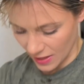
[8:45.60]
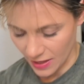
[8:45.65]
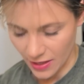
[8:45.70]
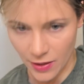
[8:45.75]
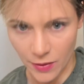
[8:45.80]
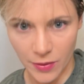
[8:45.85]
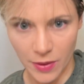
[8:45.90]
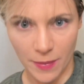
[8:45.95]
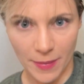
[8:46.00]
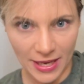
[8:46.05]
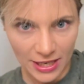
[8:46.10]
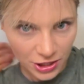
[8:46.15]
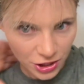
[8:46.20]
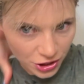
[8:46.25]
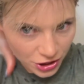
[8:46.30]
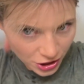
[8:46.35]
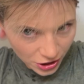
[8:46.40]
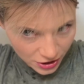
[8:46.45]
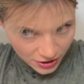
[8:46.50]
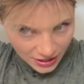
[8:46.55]
And I want to make
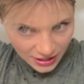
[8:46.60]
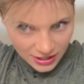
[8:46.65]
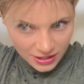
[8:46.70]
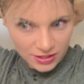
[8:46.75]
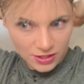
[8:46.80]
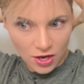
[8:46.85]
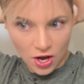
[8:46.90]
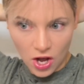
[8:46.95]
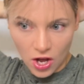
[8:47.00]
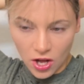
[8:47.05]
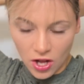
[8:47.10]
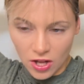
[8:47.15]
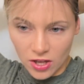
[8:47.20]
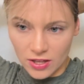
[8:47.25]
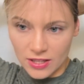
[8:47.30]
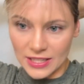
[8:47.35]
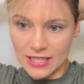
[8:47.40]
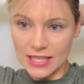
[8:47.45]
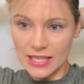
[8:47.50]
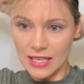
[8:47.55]
sure that it's
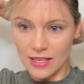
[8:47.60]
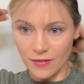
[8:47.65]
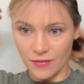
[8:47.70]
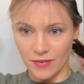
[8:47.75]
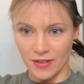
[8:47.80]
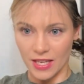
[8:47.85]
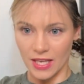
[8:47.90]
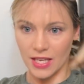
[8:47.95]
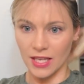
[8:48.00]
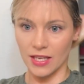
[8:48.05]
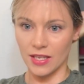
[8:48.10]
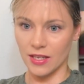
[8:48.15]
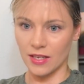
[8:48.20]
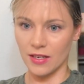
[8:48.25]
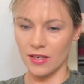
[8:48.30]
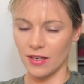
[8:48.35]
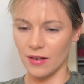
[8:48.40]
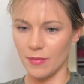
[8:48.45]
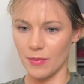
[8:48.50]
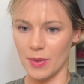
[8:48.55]
all
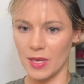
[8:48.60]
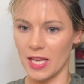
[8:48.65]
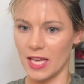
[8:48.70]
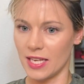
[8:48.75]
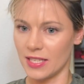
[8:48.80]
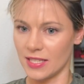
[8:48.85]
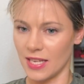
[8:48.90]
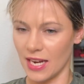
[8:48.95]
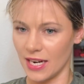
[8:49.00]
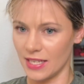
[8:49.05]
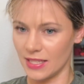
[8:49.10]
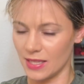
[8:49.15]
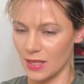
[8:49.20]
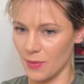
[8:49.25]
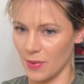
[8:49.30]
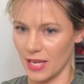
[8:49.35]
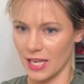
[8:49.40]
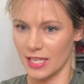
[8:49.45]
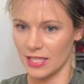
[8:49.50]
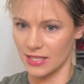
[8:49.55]
even, because that is the
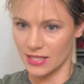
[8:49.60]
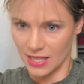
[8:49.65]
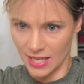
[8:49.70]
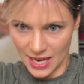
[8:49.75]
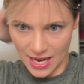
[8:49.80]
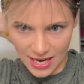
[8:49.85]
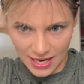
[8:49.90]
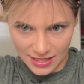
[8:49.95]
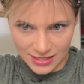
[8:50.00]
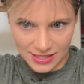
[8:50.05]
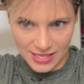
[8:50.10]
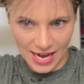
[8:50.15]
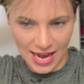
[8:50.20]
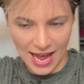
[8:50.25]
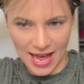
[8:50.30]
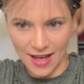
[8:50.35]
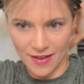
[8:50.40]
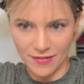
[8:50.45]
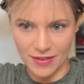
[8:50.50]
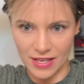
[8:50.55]
biggest thing, is to
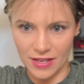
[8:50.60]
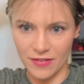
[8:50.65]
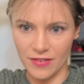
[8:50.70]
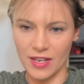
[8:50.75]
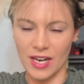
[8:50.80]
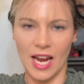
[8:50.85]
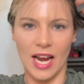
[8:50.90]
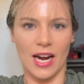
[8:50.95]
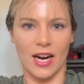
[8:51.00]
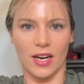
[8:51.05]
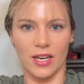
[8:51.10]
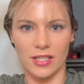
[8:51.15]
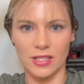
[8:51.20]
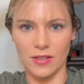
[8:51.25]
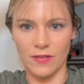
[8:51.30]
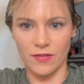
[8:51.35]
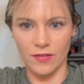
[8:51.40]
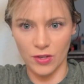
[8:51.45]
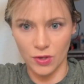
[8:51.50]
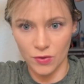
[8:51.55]
have even hair. Because
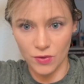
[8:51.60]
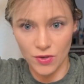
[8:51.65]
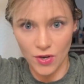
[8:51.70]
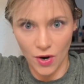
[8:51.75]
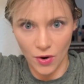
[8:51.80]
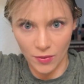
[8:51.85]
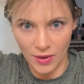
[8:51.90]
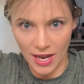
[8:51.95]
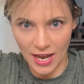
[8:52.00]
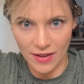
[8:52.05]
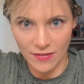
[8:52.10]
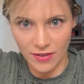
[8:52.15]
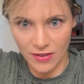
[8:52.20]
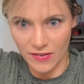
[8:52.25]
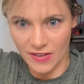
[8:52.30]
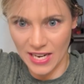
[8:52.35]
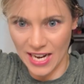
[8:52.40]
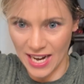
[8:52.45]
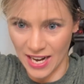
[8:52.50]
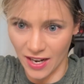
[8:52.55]
if you don't have
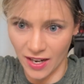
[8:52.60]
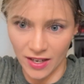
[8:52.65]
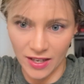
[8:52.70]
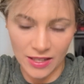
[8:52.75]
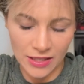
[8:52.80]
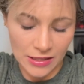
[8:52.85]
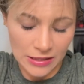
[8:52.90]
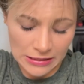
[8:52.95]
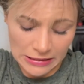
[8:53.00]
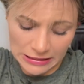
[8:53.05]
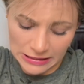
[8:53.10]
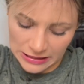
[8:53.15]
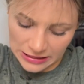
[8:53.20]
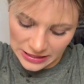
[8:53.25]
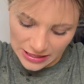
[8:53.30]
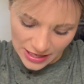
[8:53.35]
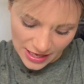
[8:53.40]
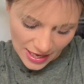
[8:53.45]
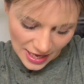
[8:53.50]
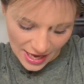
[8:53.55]
even hair,
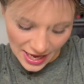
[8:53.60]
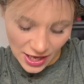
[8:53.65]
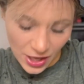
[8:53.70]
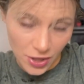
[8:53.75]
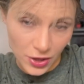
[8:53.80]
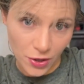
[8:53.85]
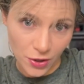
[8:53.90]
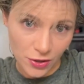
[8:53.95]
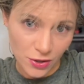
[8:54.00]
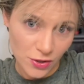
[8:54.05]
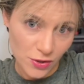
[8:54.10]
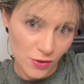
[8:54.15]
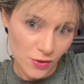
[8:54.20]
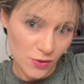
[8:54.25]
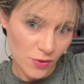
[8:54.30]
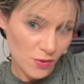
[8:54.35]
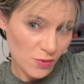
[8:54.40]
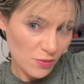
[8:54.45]
it looks